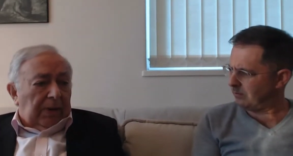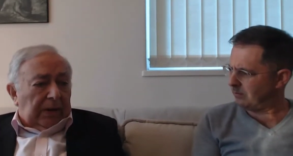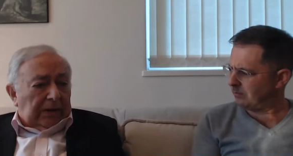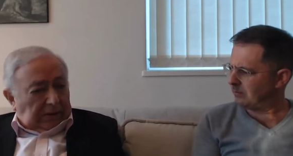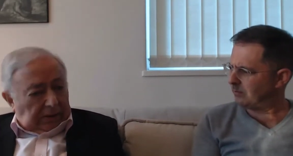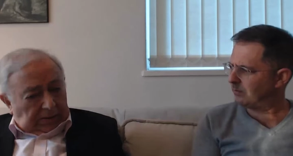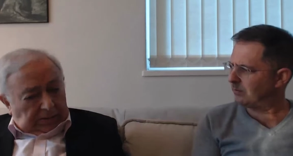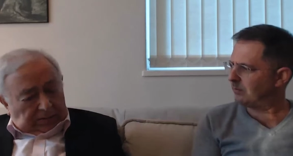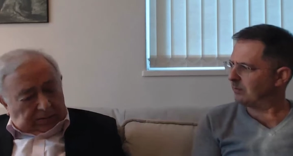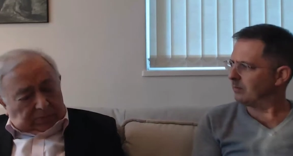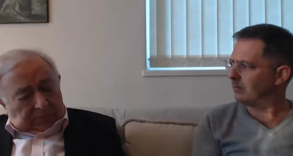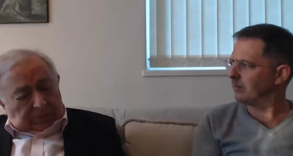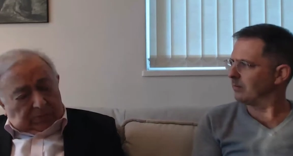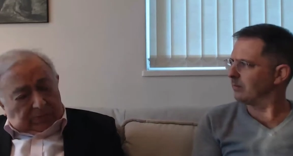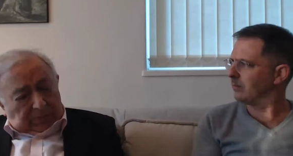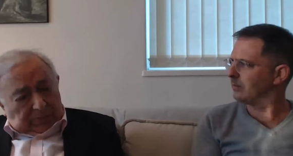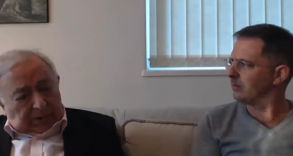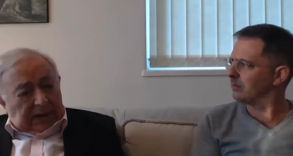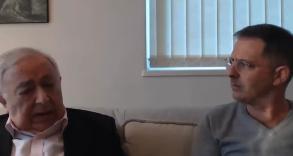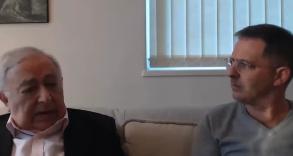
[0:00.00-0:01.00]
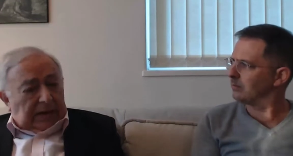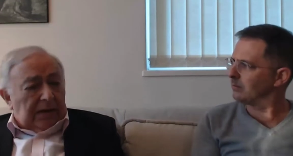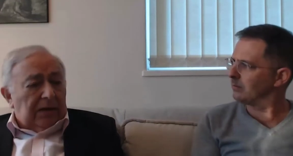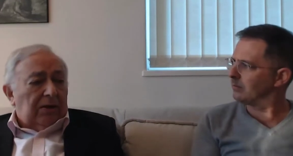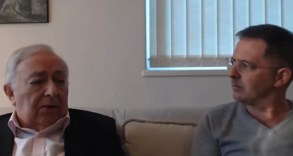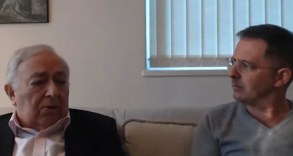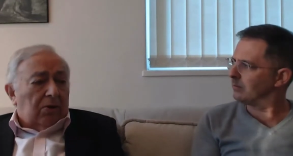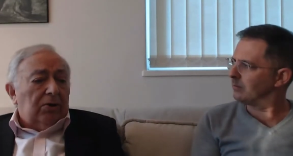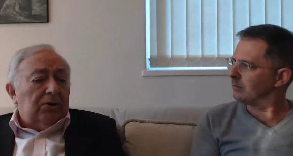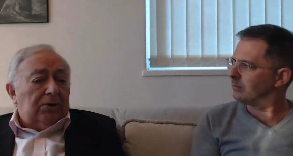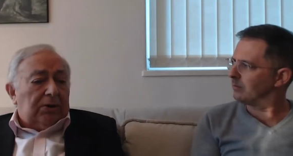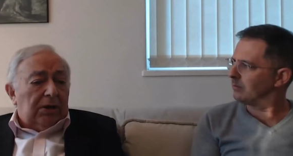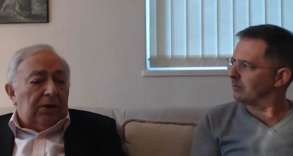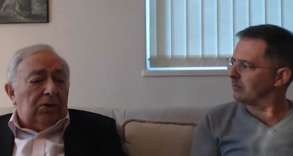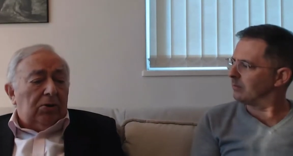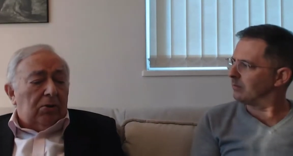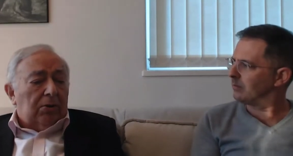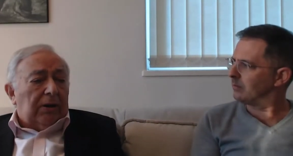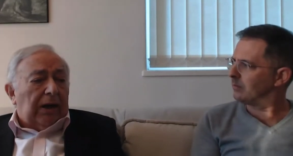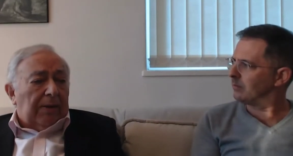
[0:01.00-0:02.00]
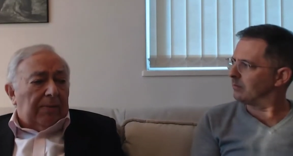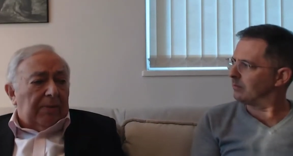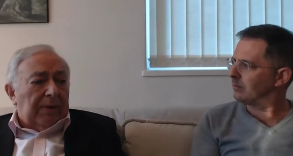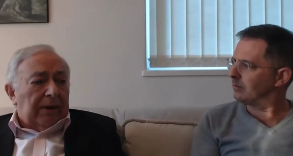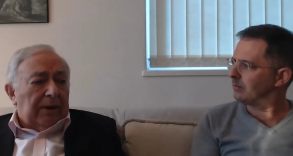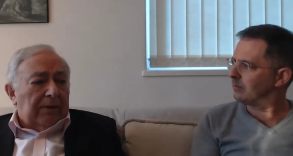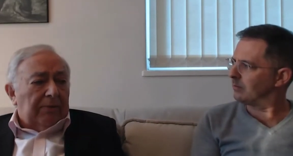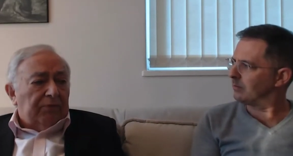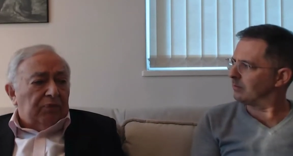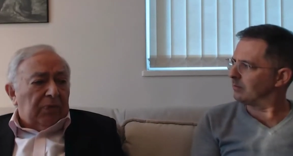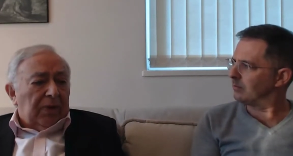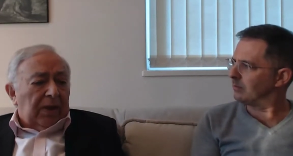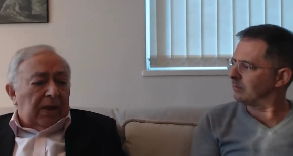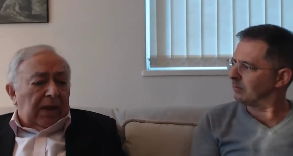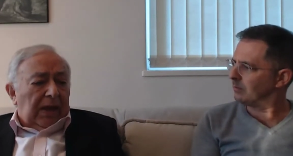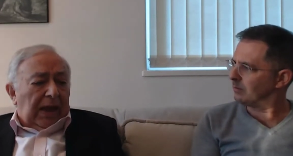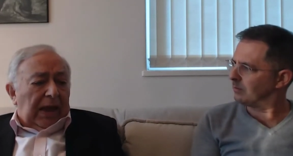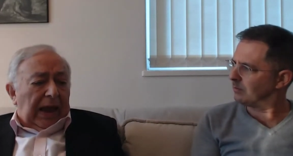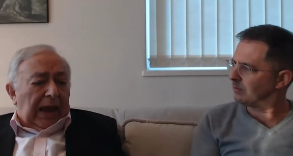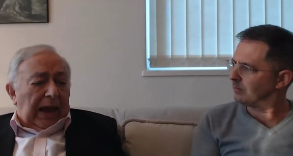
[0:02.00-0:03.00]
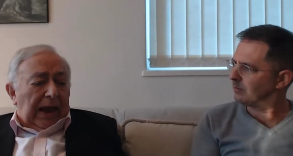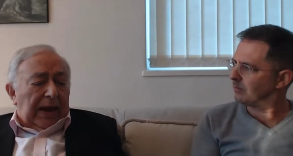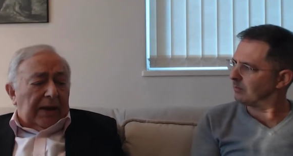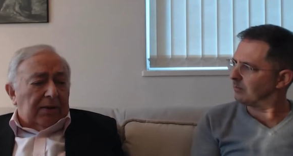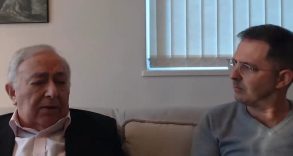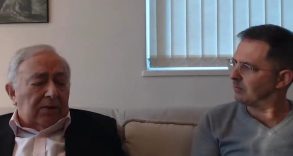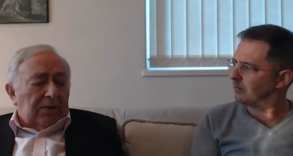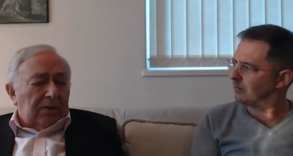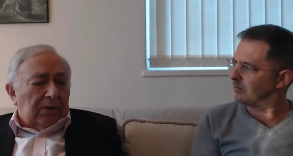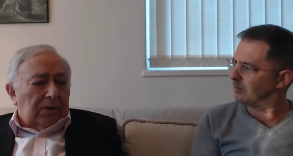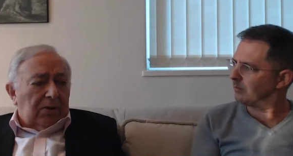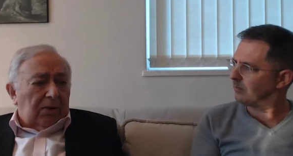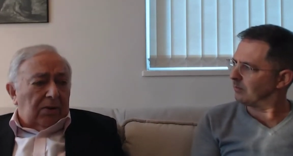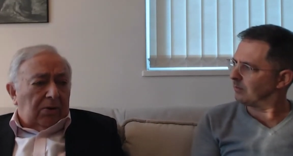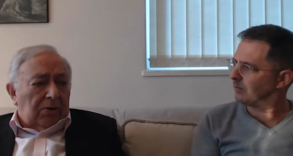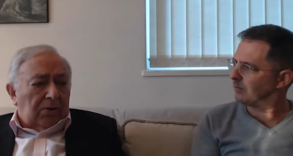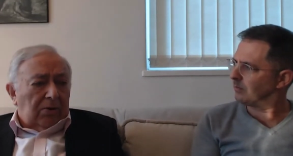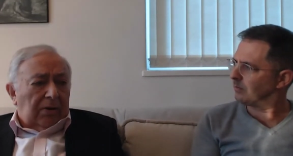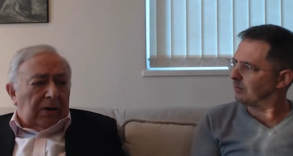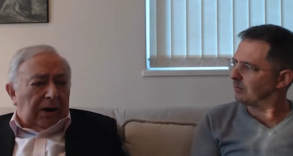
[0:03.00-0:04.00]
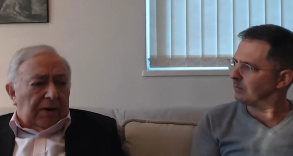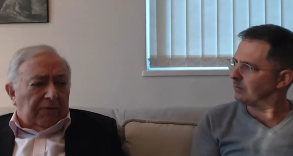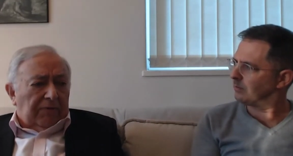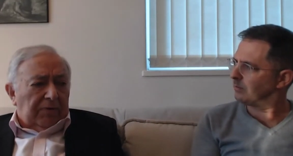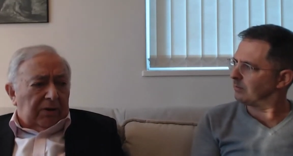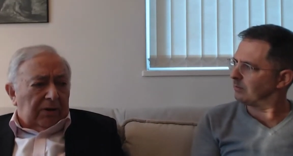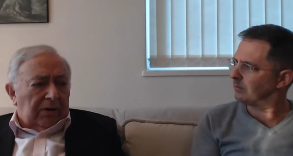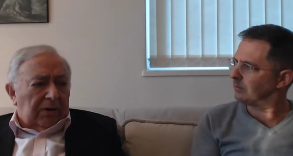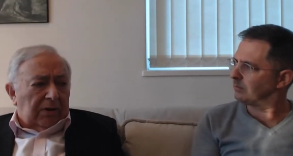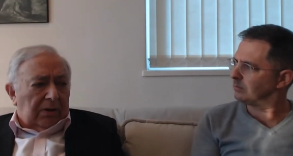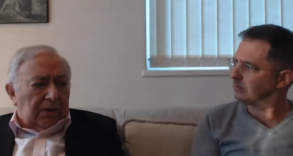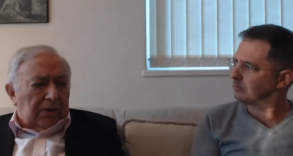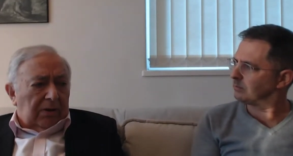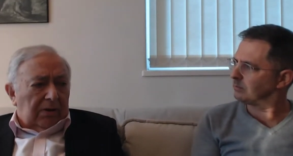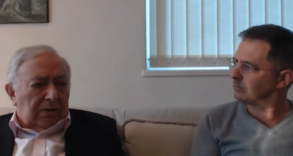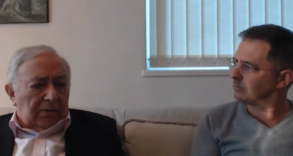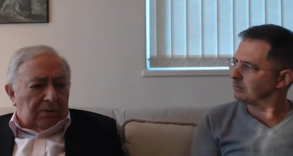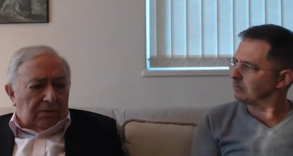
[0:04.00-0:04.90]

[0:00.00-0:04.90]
Speaker 1: but they continue coming and you're having